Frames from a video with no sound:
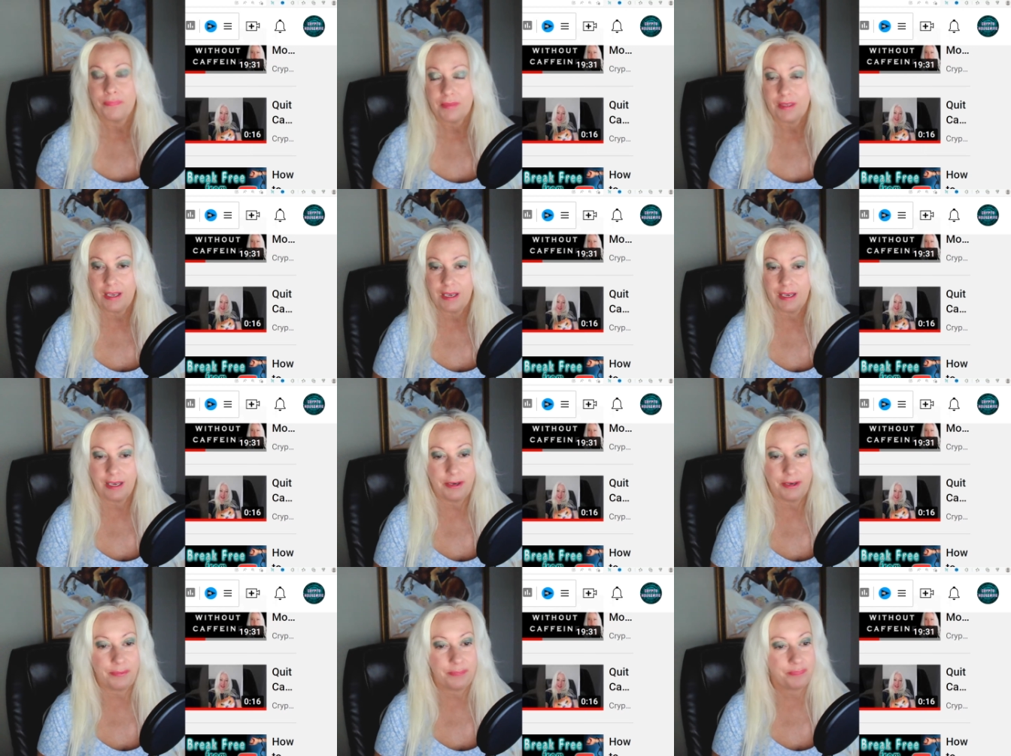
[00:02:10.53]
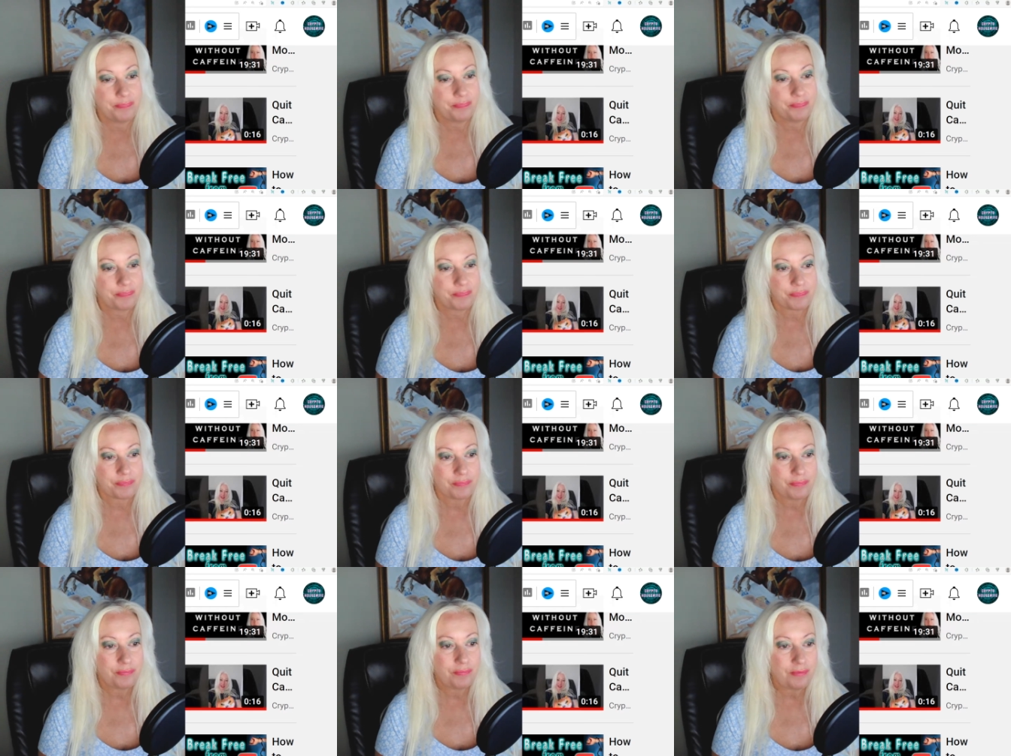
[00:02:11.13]

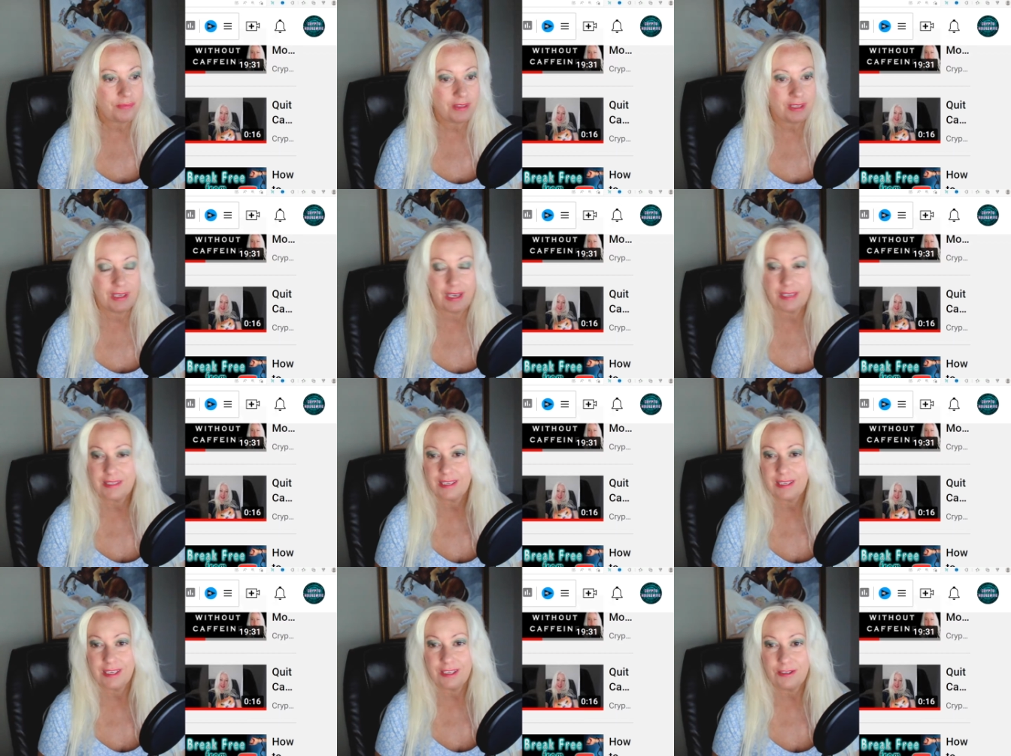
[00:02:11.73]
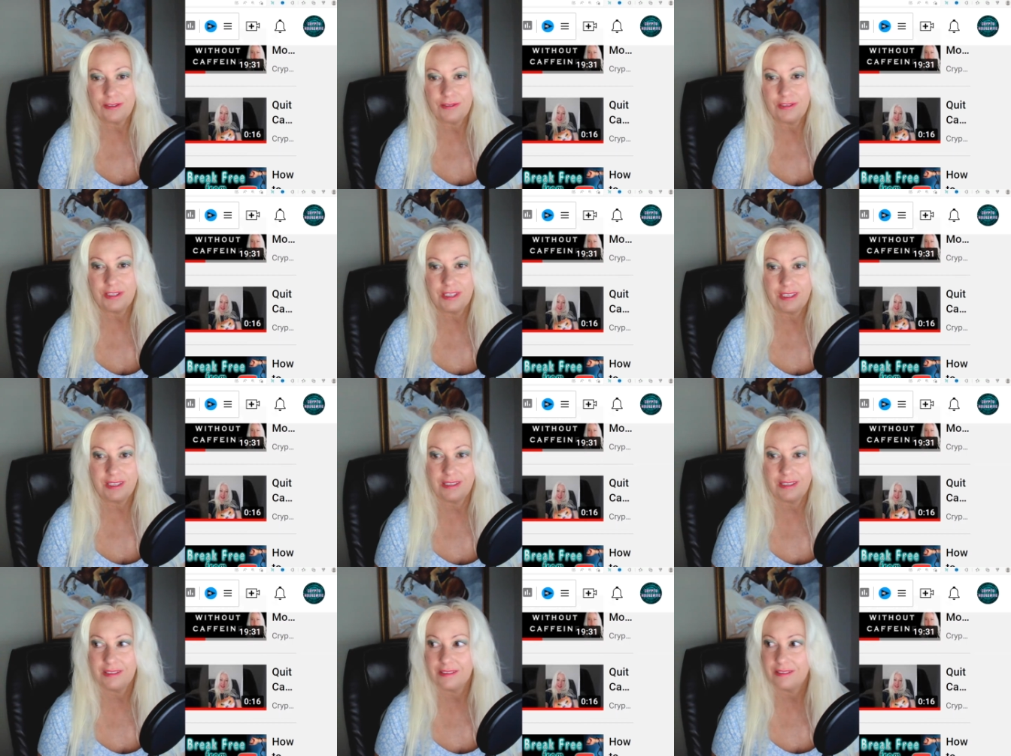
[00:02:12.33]
That's like
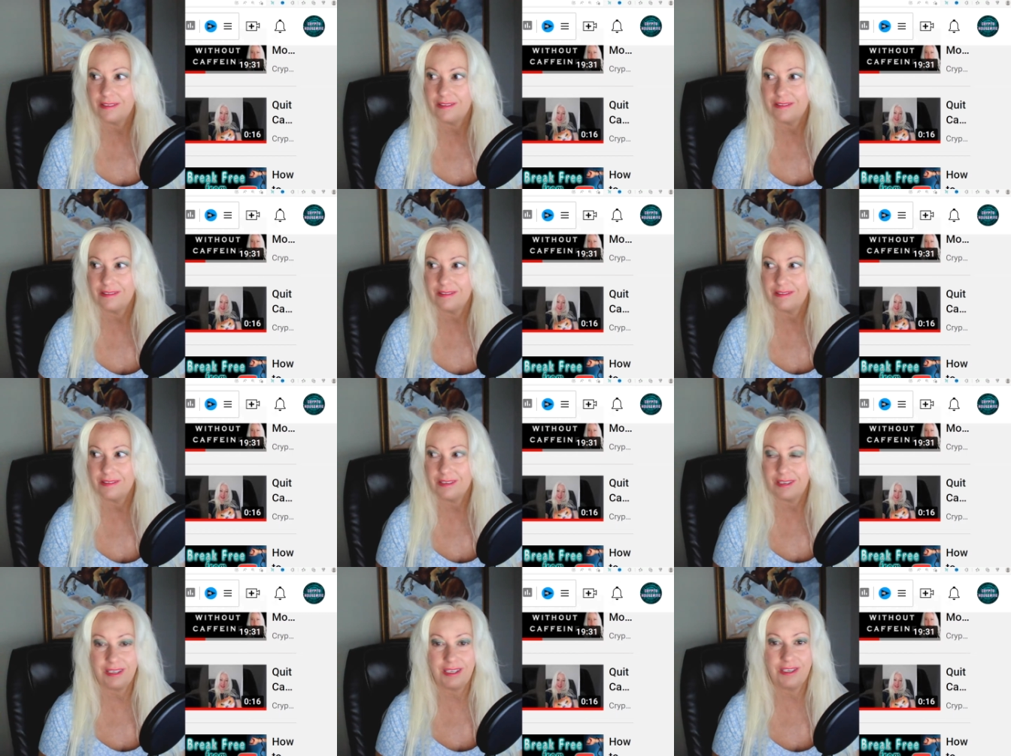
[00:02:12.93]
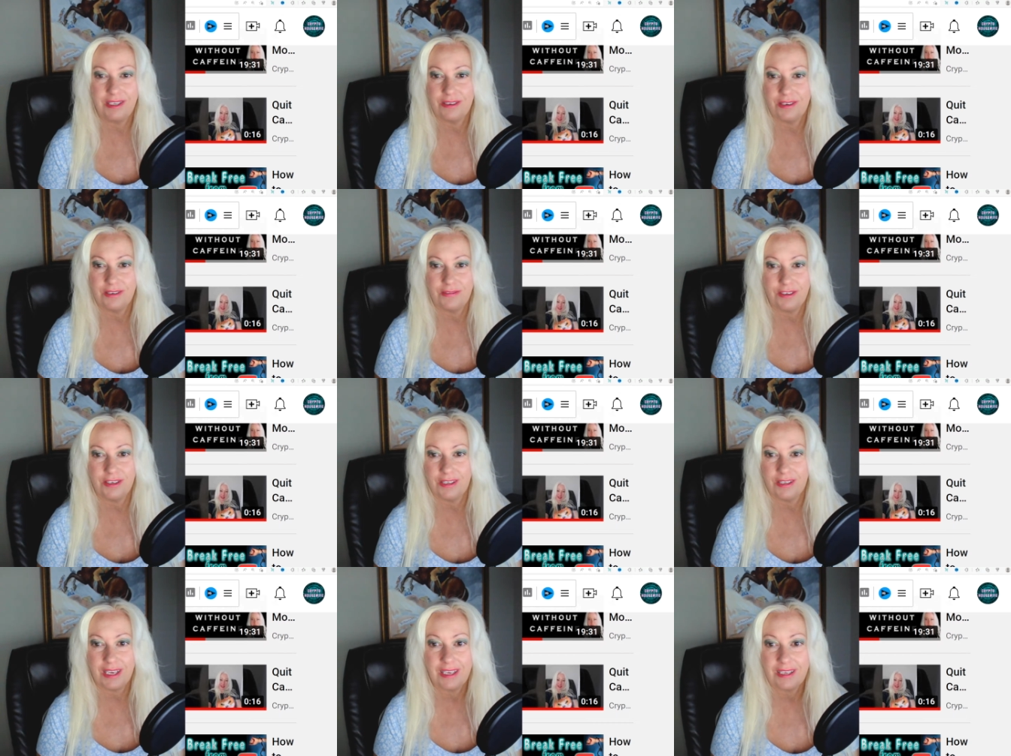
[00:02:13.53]
losing a year of
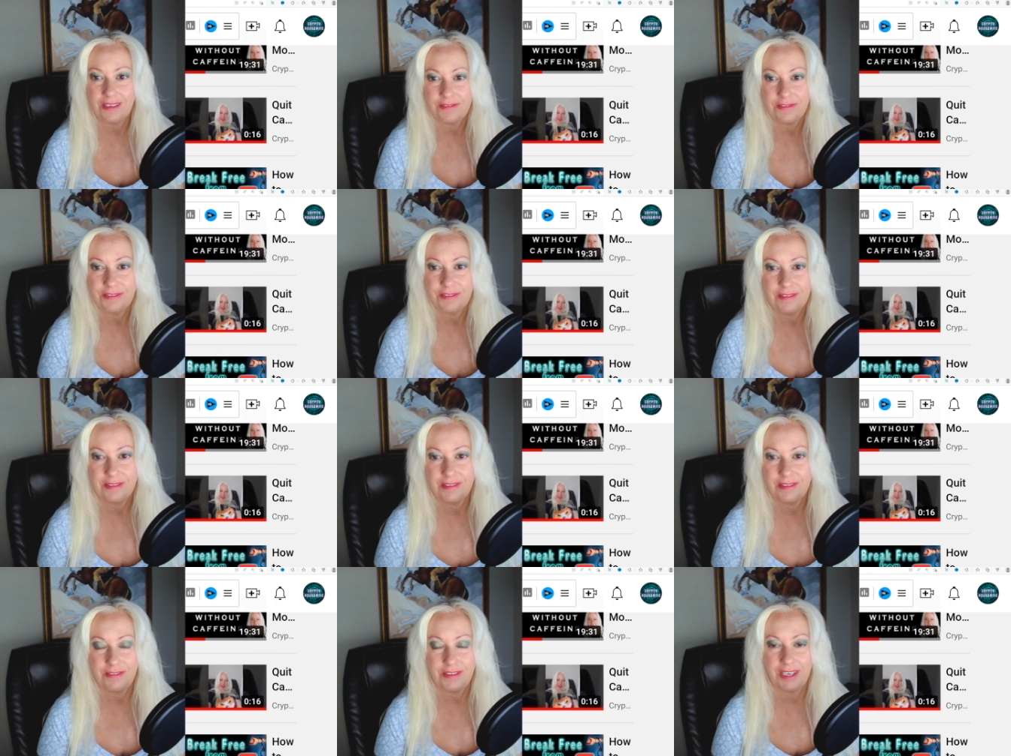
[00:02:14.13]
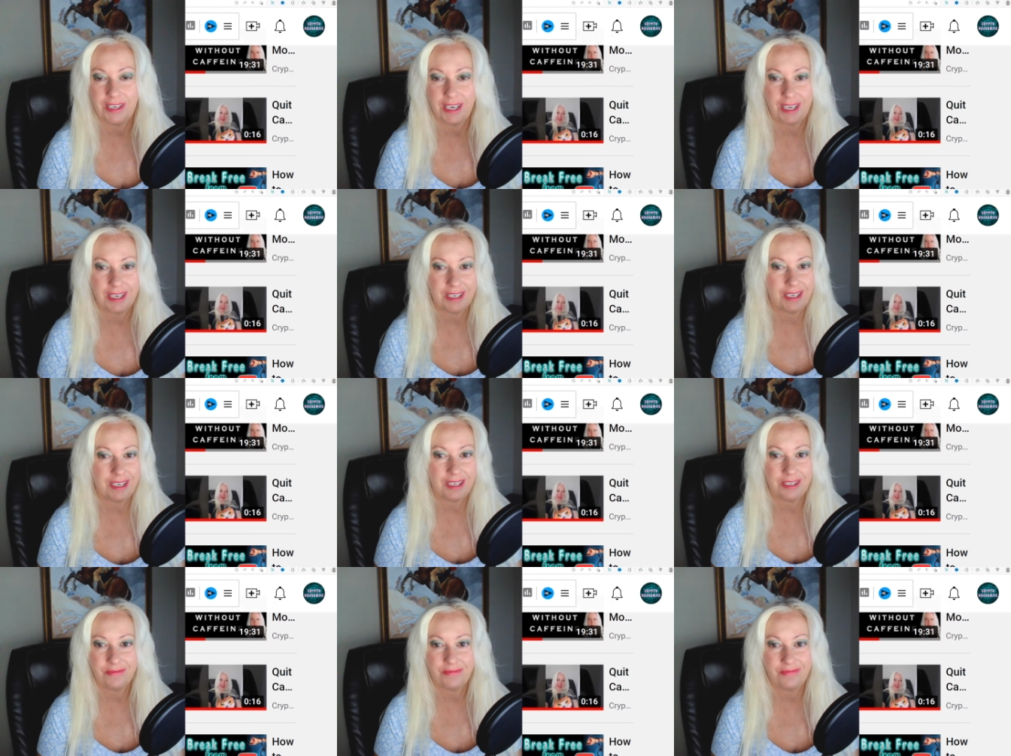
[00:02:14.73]
your life if you add it
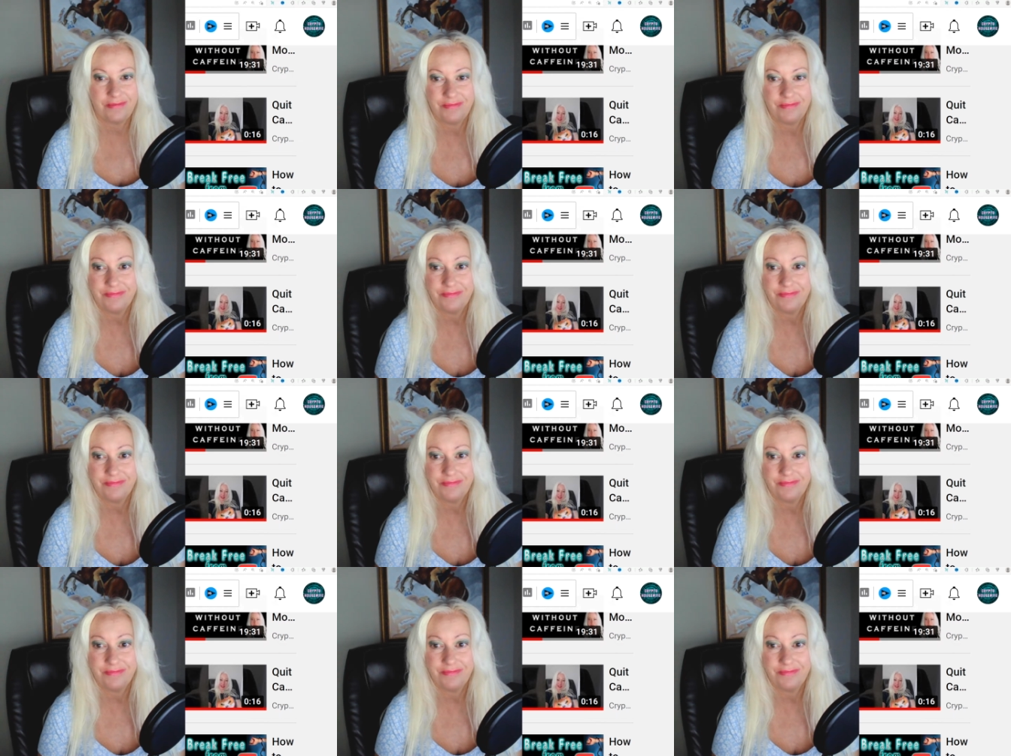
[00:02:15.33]
up.